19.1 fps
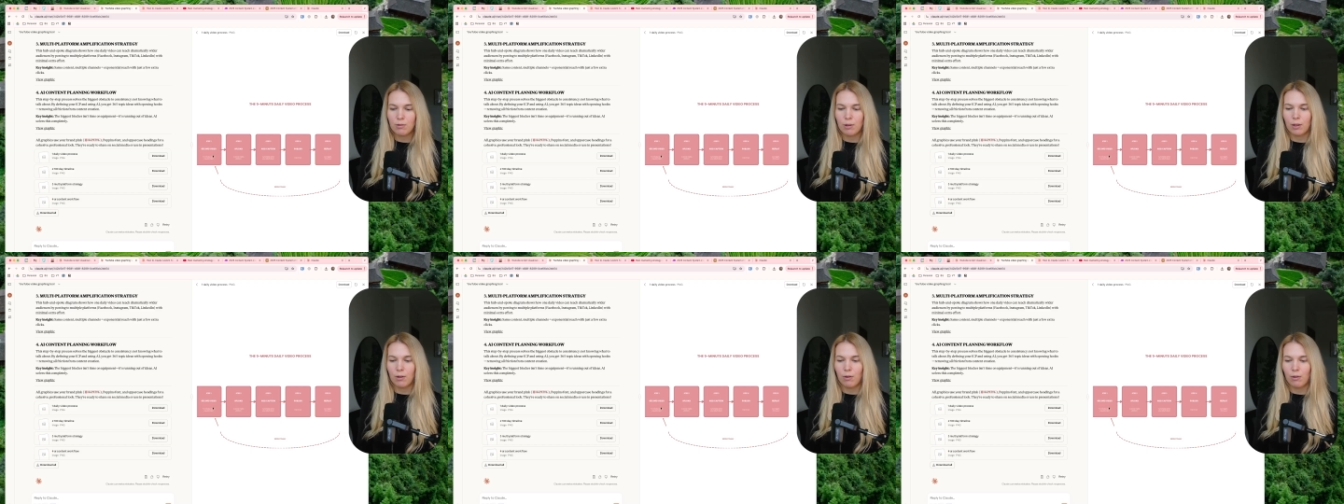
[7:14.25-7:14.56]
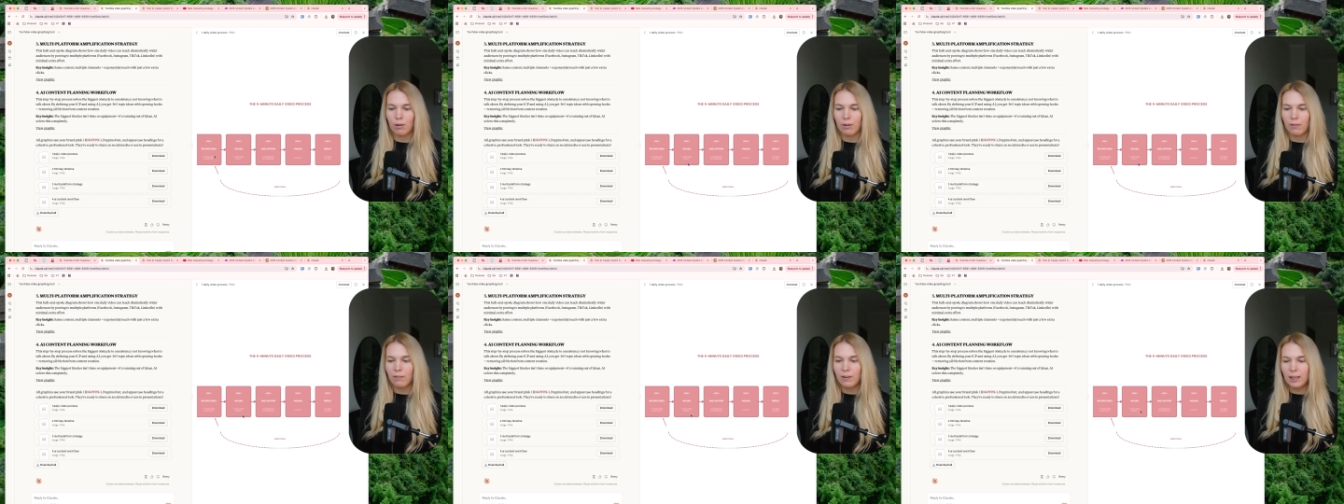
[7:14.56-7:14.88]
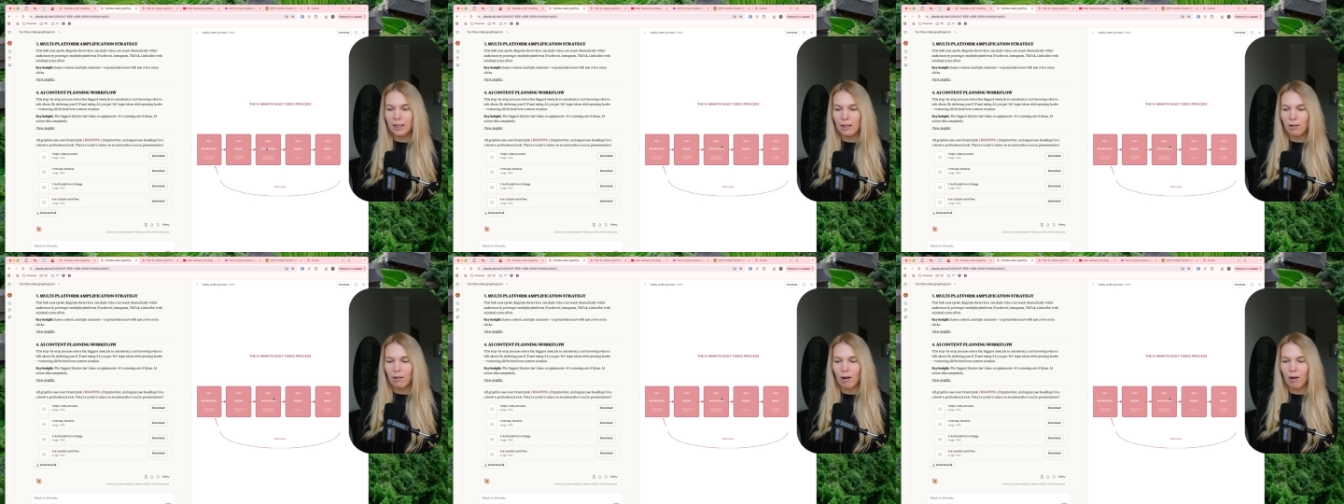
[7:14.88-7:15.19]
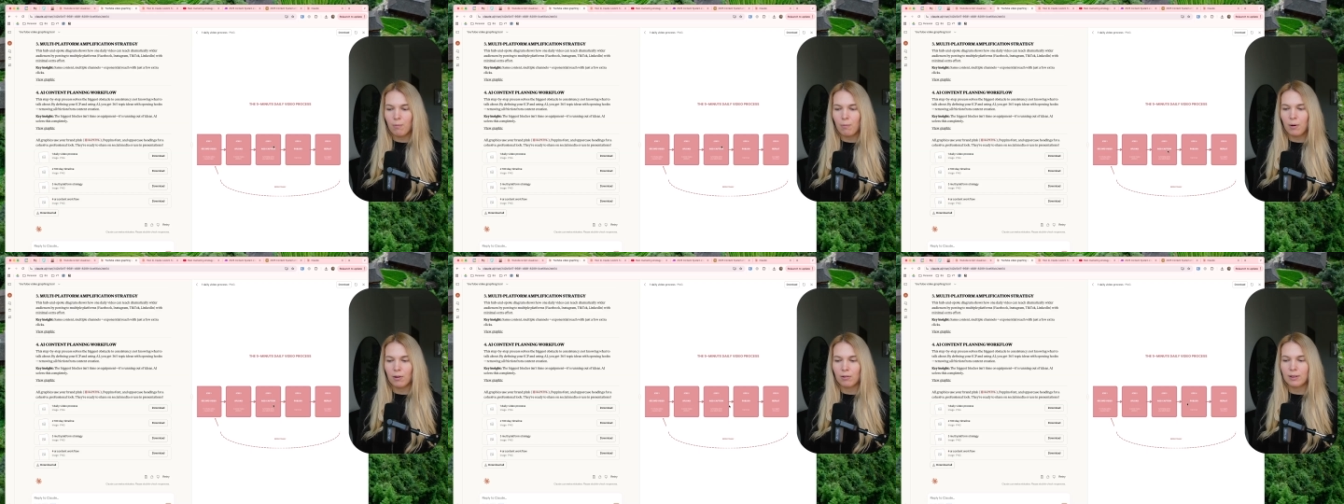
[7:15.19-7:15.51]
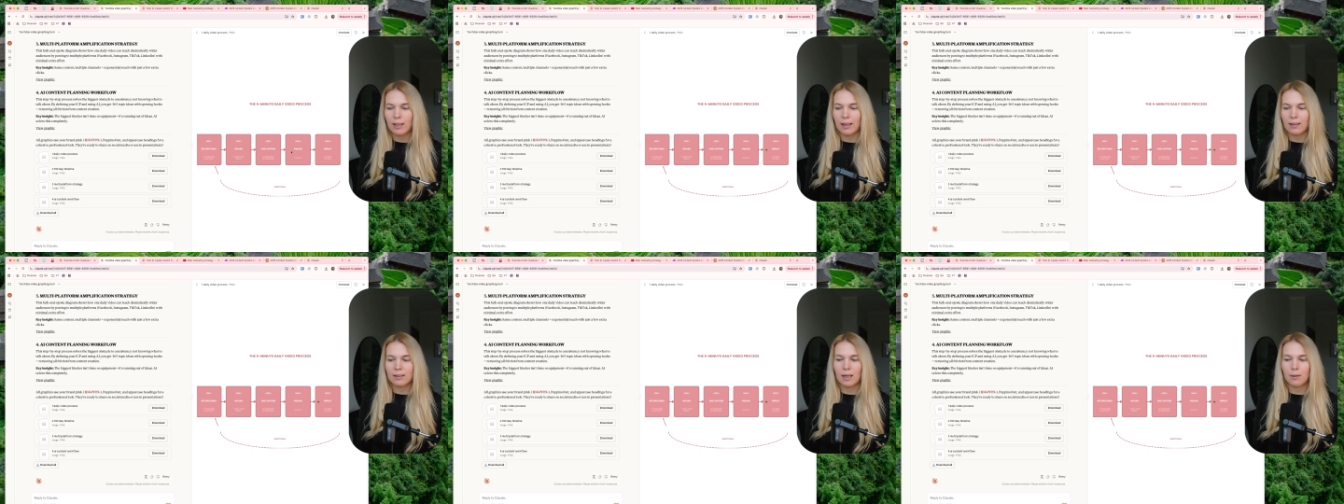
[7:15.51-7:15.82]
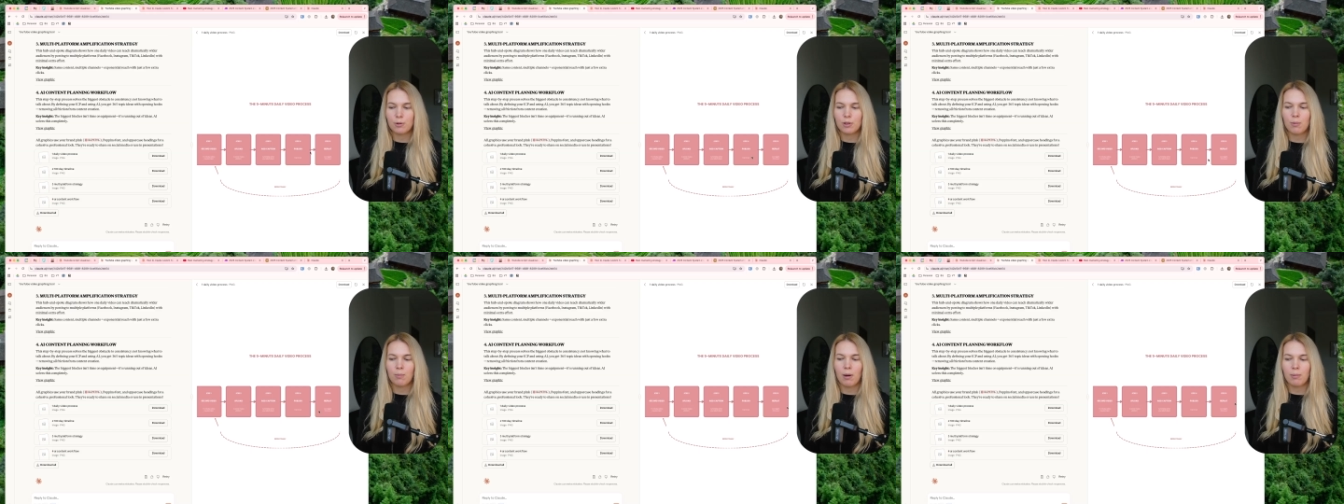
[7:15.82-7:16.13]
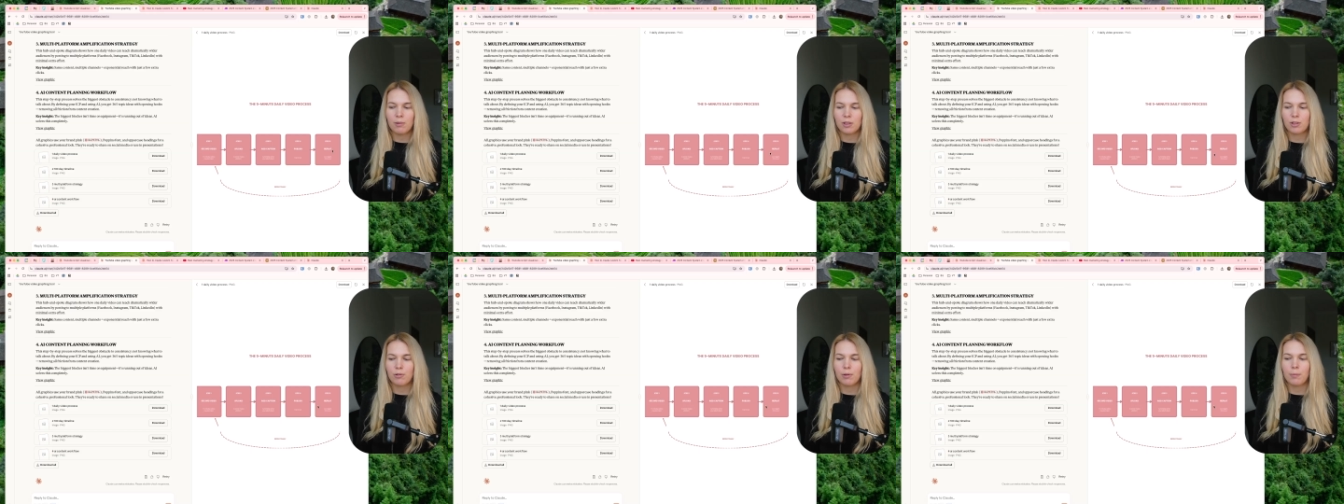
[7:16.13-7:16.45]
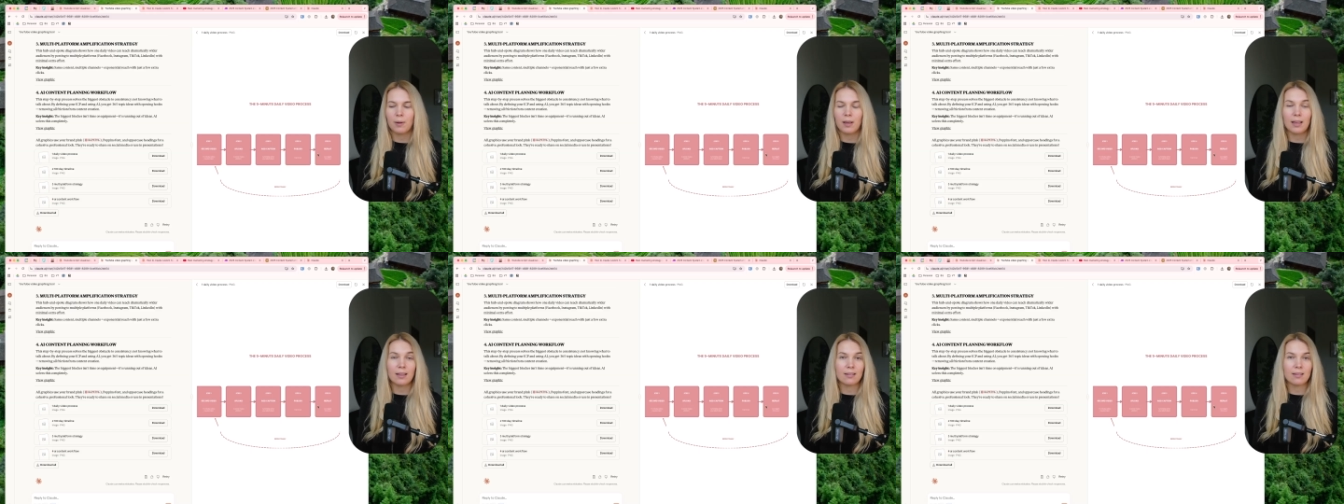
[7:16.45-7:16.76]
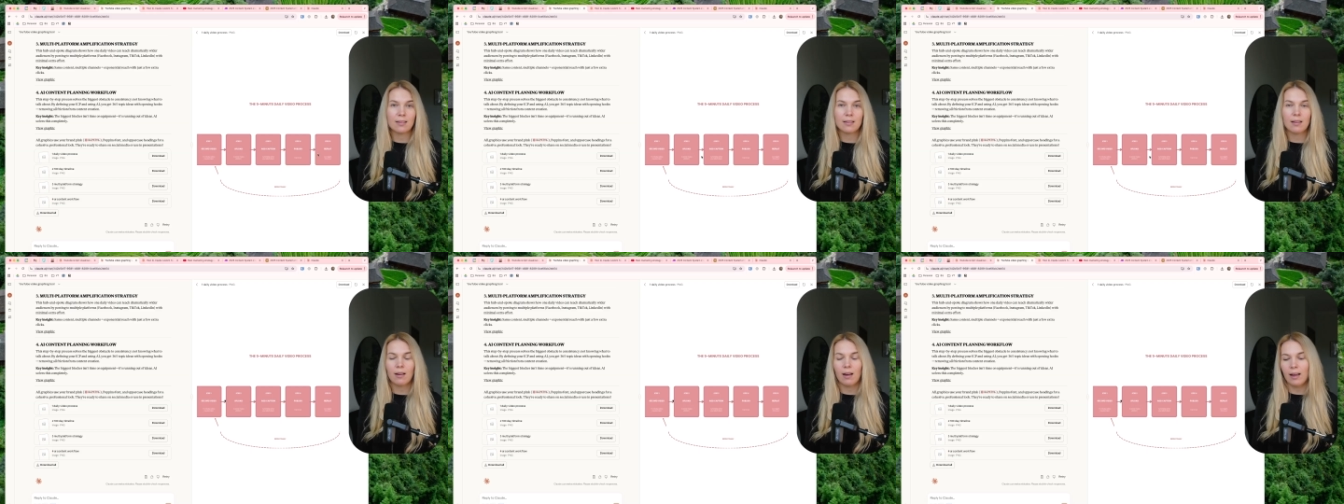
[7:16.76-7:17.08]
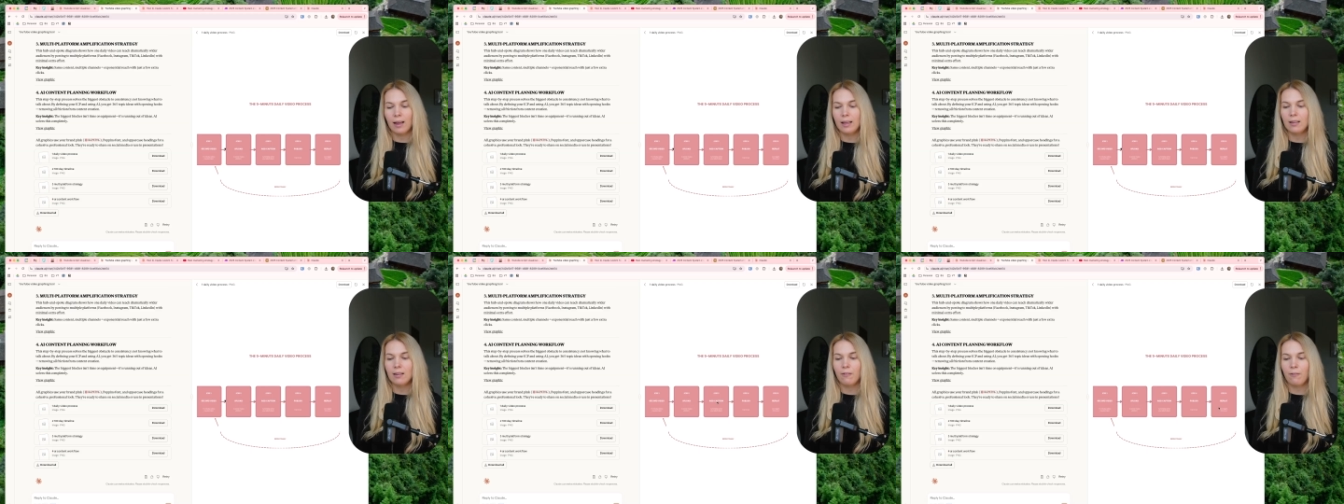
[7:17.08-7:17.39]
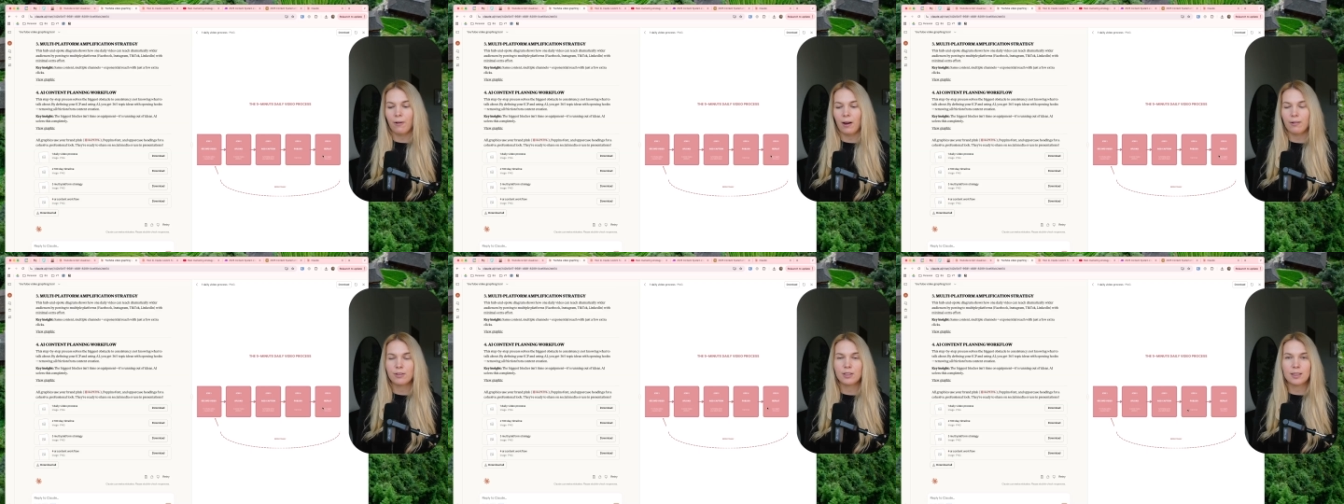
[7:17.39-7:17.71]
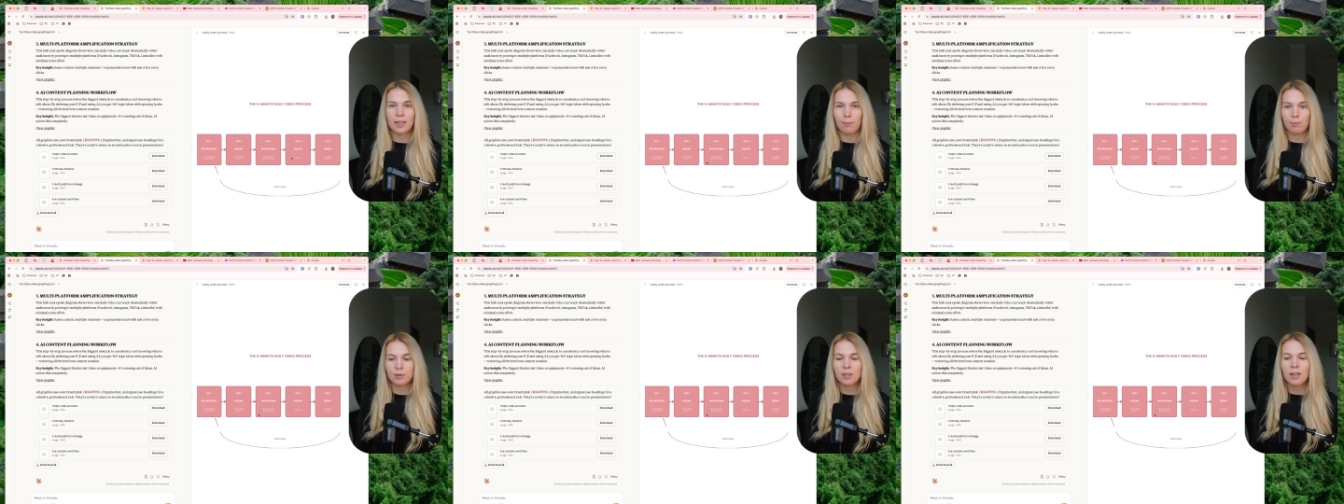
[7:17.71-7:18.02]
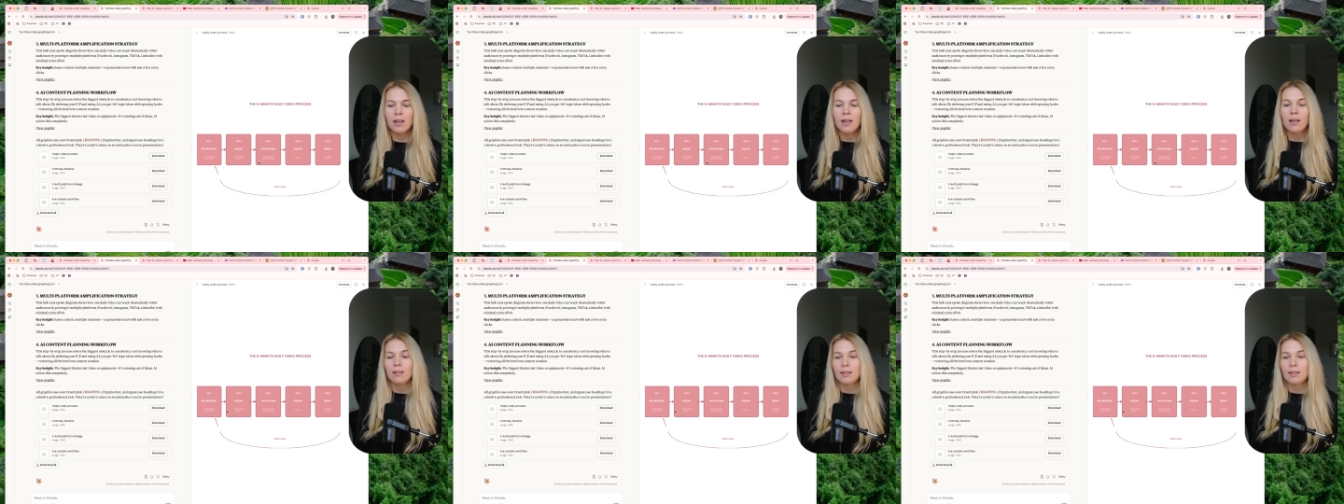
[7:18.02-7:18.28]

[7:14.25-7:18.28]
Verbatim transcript: record video, upload that, caption, publish, repeat in five steps.